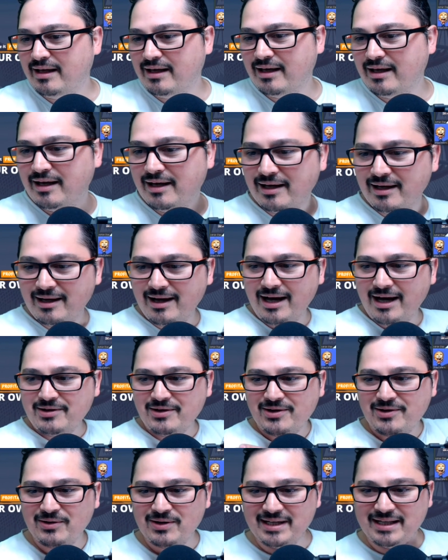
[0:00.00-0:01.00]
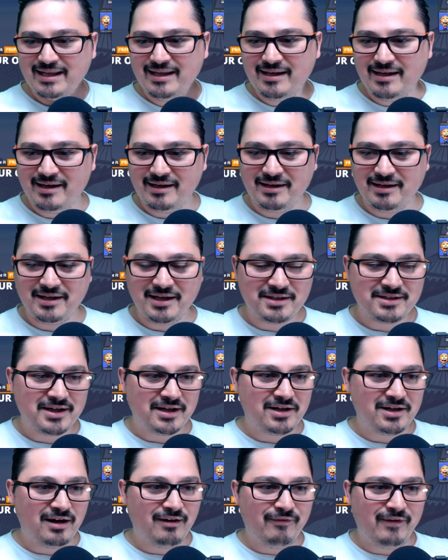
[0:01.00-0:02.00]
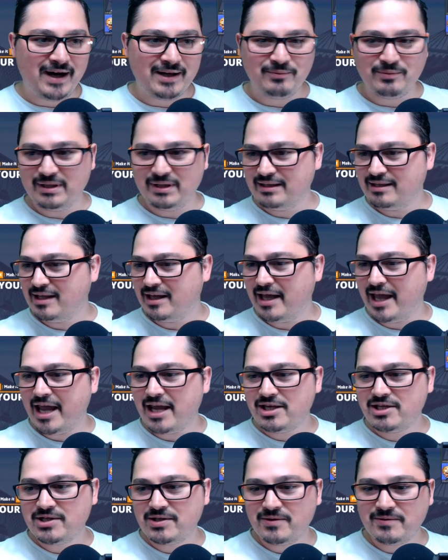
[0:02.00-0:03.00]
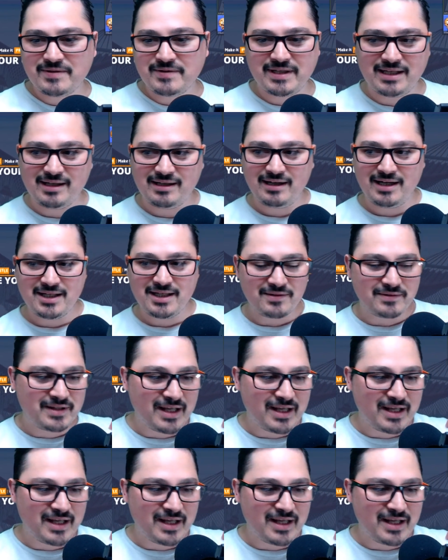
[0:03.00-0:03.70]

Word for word: uh, how do you call it, uh, internal fight with the angels and little